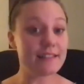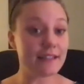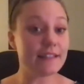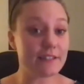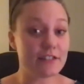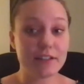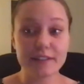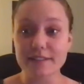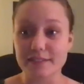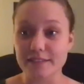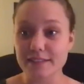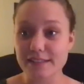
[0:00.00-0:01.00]
It's
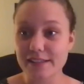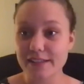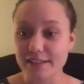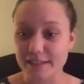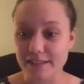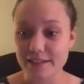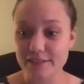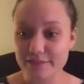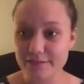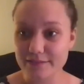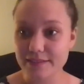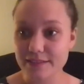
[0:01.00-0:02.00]
good. It's good. You know,
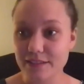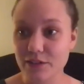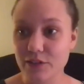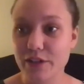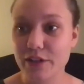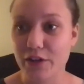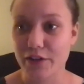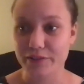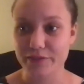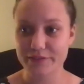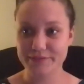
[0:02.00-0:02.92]
learning curve.